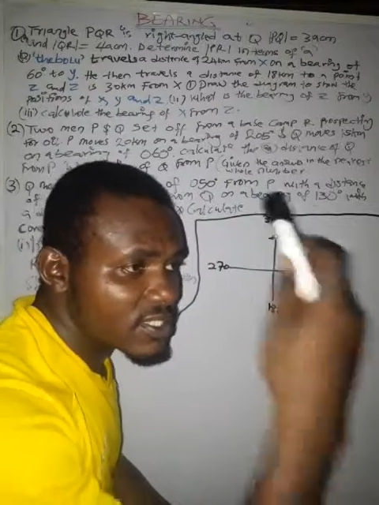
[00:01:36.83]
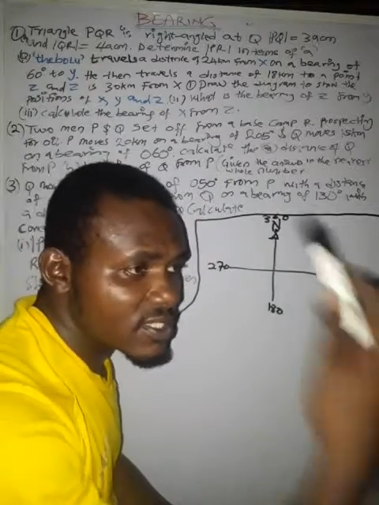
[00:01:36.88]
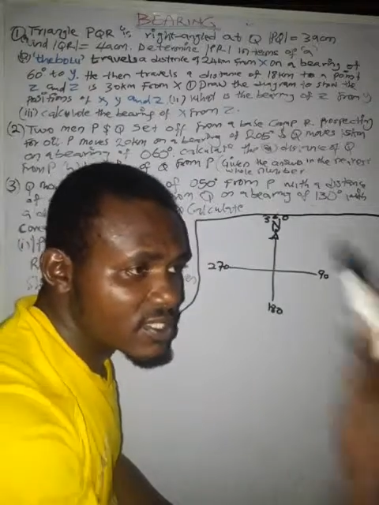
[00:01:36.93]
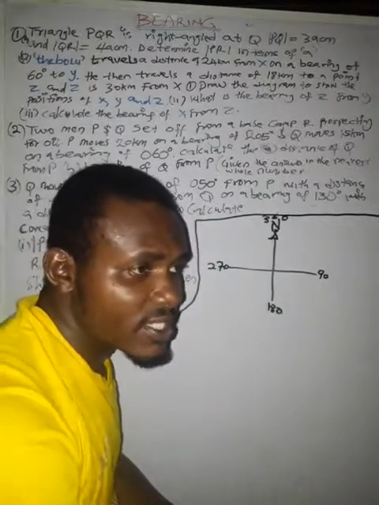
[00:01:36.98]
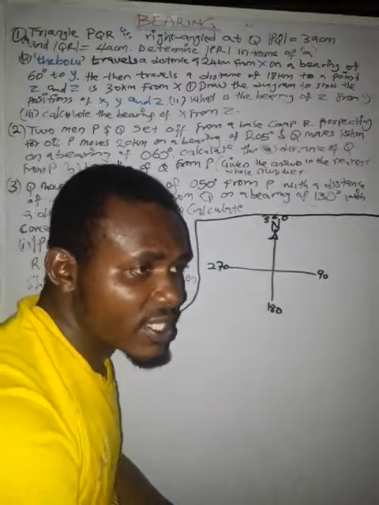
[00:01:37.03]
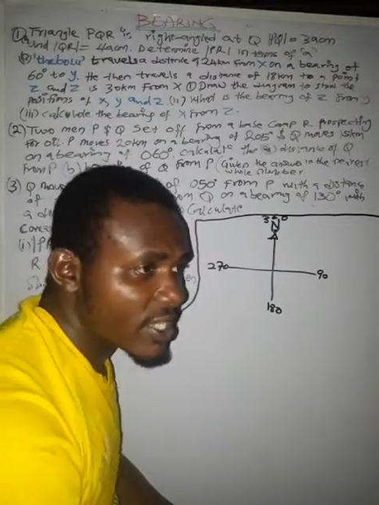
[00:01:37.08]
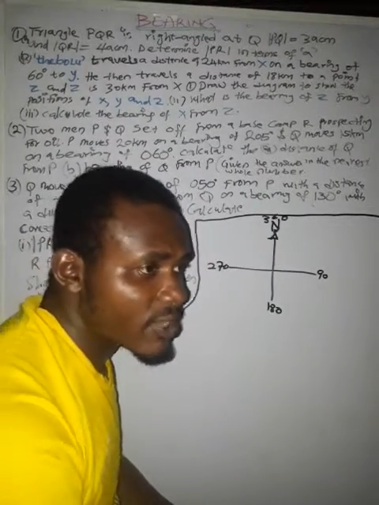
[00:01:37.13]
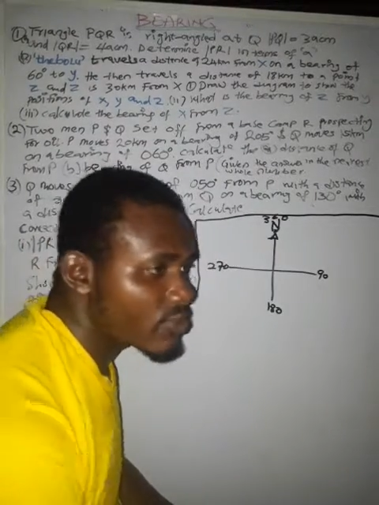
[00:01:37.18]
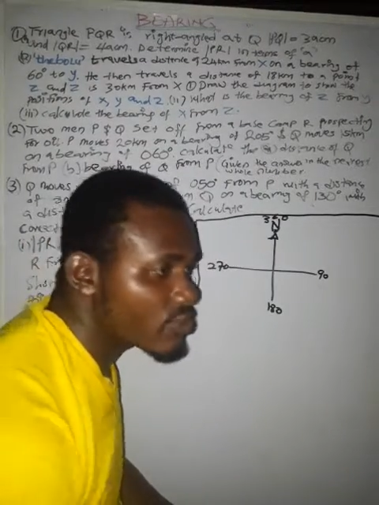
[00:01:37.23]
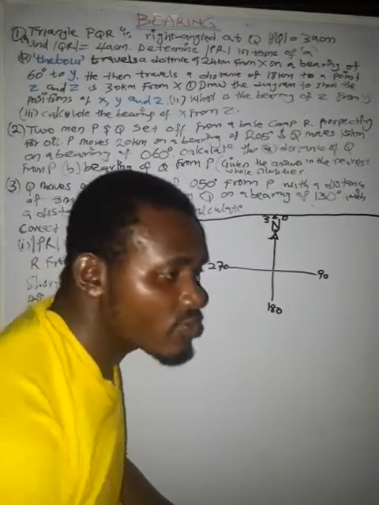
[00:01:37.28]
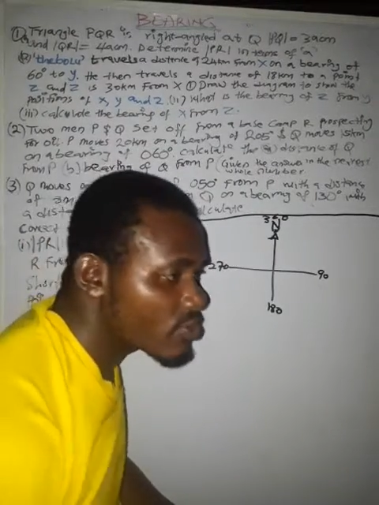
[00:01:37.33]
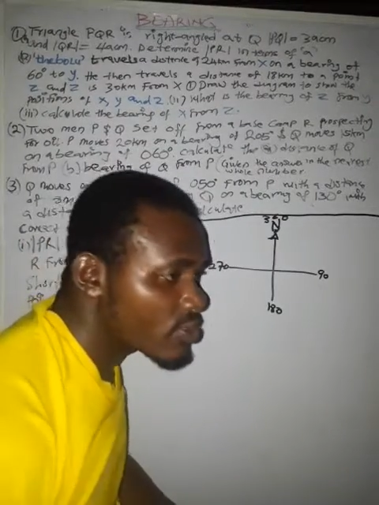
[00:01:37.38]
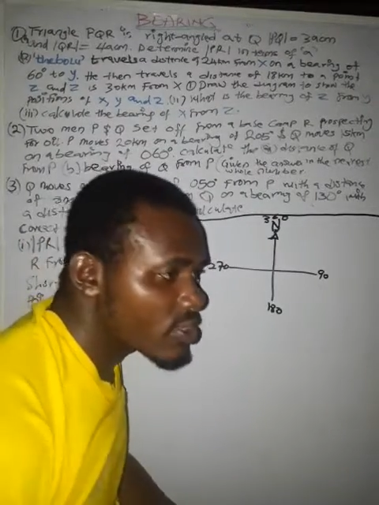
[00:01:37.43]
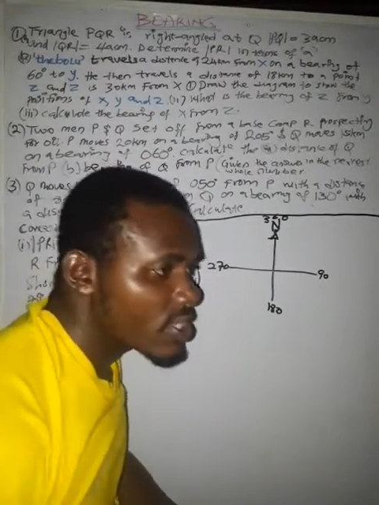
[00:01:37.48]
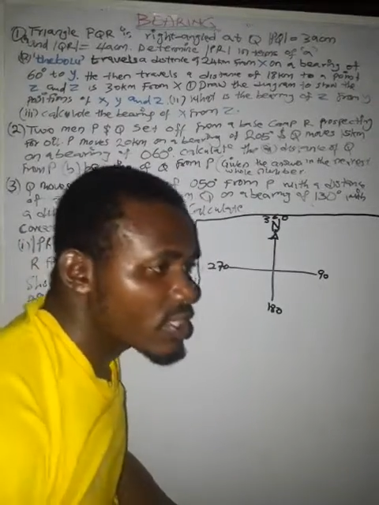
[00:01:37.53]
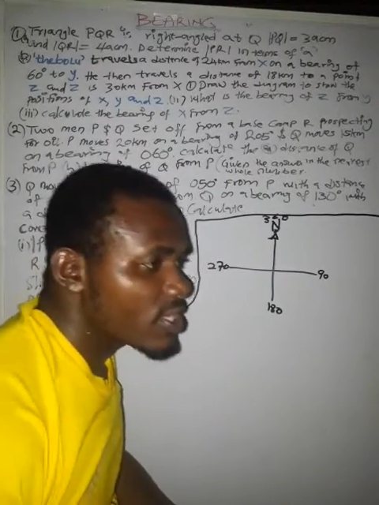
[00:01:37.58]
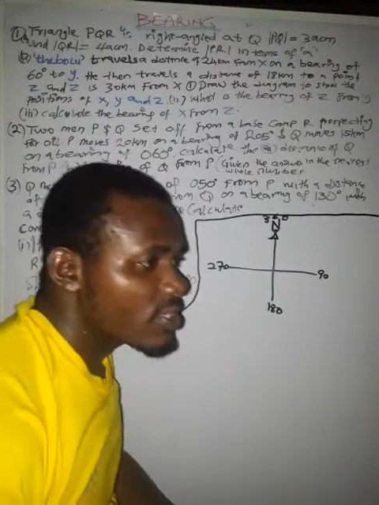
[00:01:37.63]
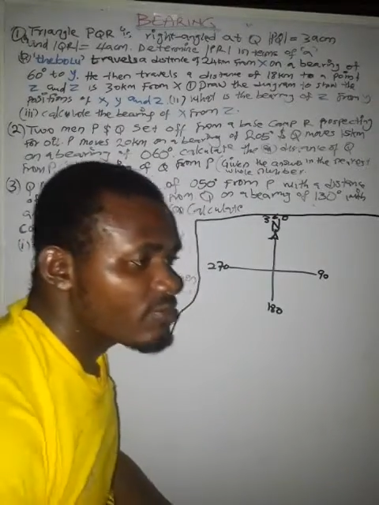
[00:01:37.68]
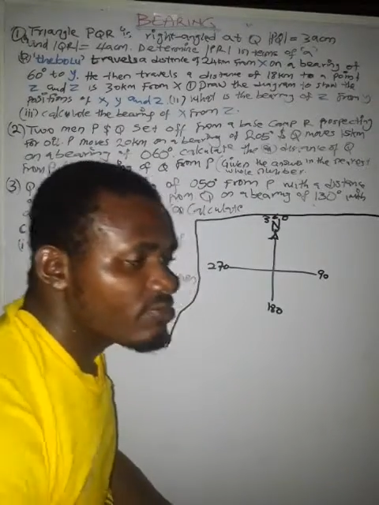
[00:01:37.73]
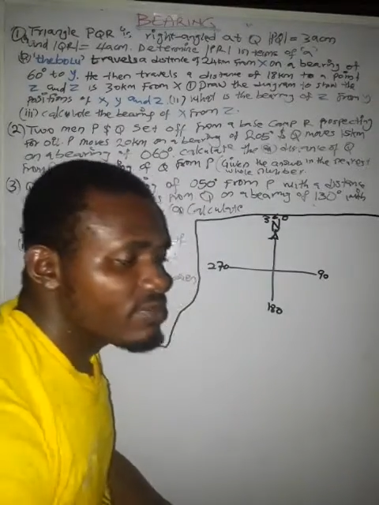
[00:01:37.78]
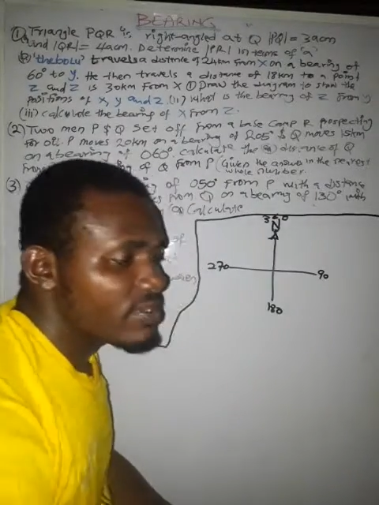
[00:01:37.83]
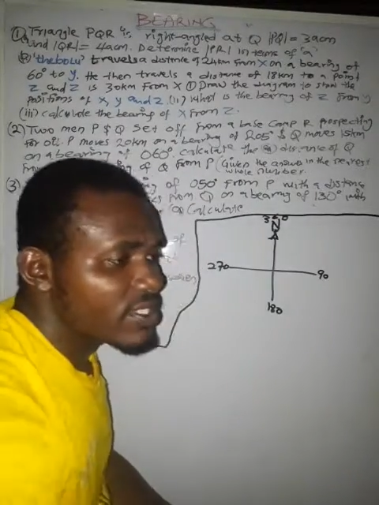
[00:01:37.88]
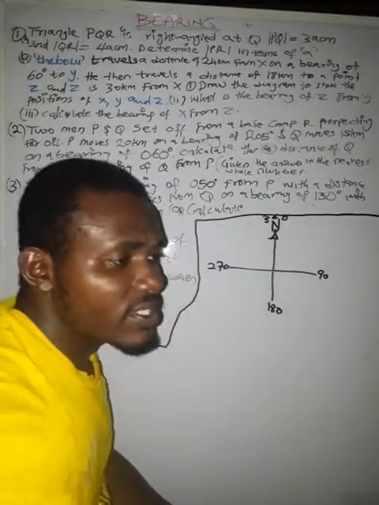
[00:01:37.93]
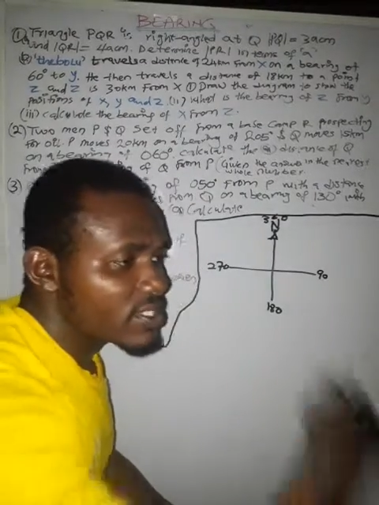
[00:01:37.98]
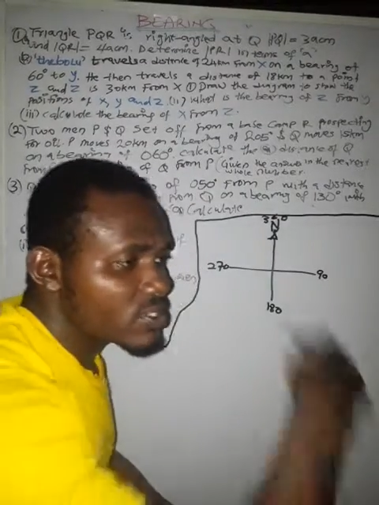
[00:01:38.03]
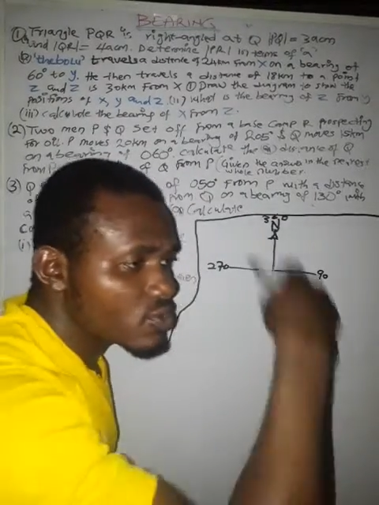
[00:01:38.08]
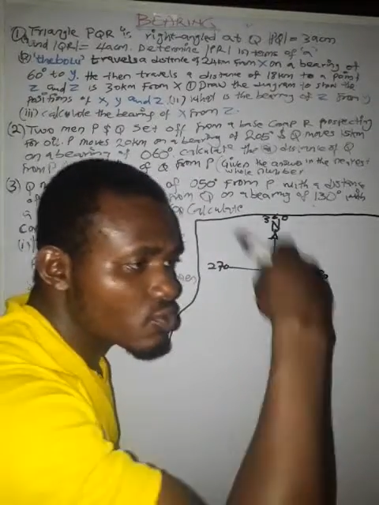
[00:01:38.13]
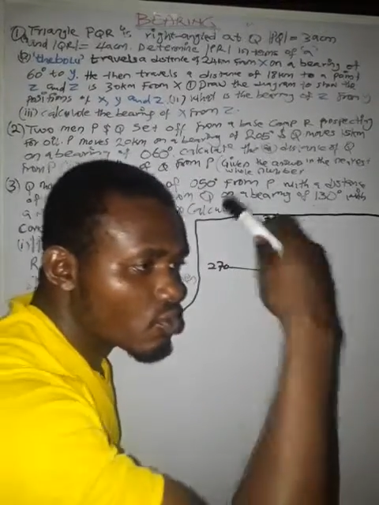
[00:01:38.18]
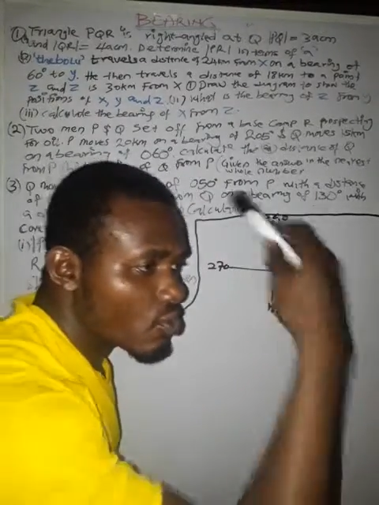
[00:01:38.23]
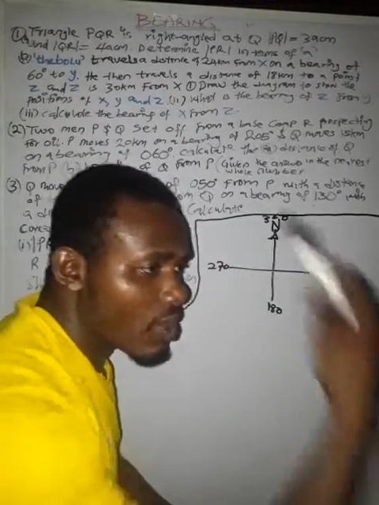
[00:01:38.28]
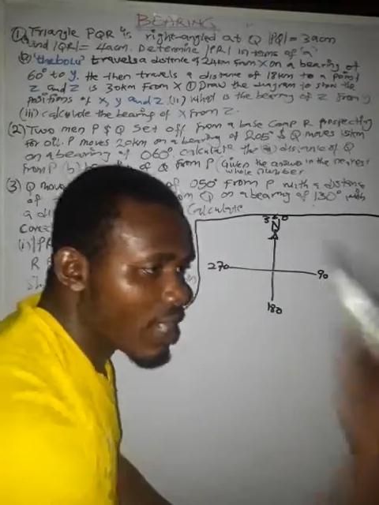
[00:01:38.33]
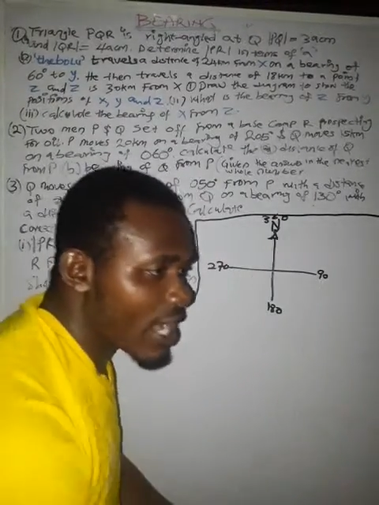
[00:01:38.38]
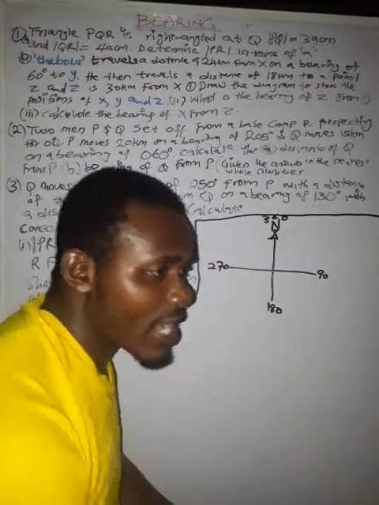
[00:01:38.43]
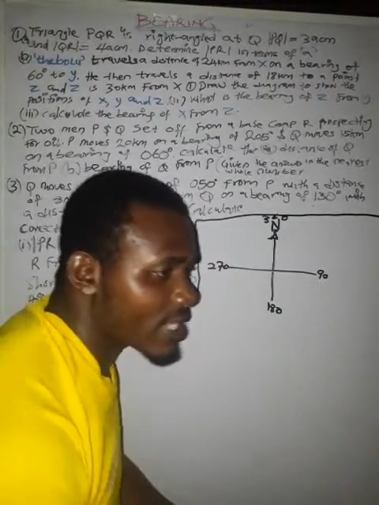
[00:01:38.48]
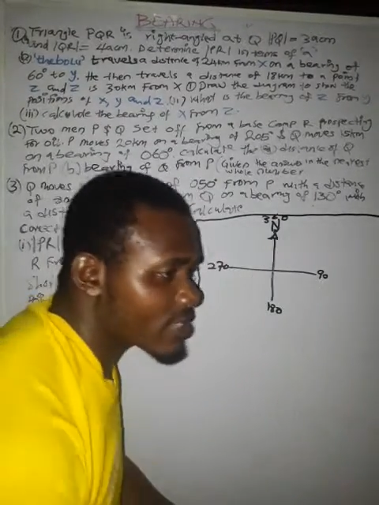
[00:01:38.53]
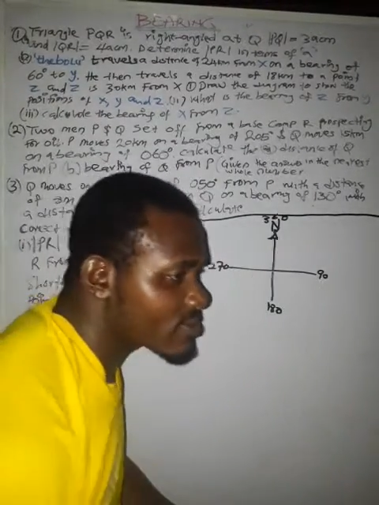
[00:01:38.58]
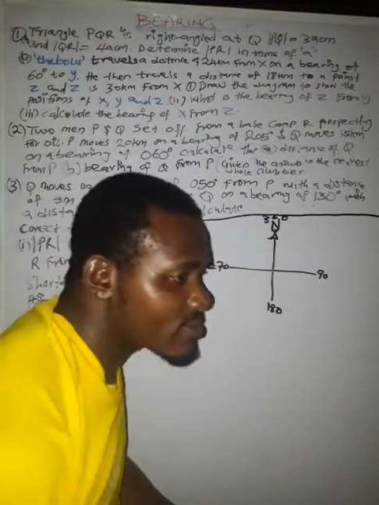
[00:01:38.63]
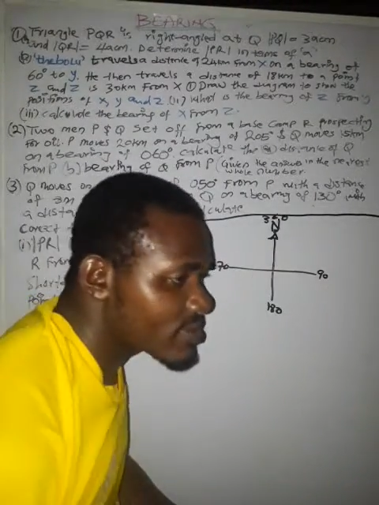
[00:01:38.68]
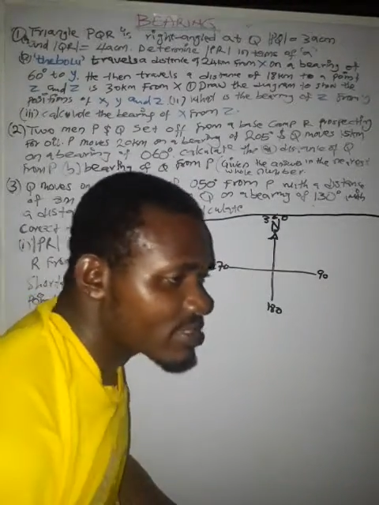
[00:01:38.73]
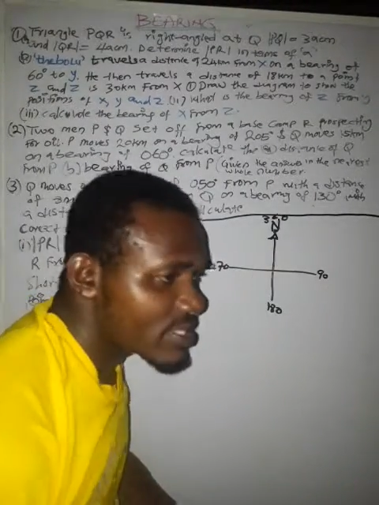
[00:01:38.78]
0, be it
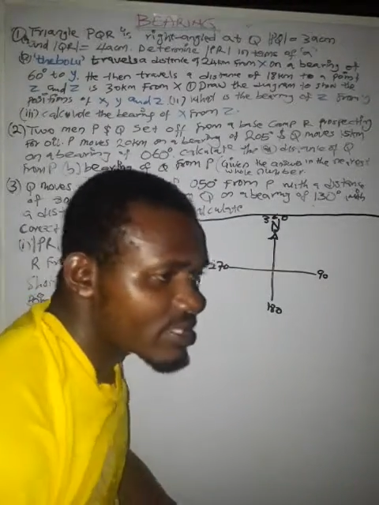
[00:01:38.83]
1,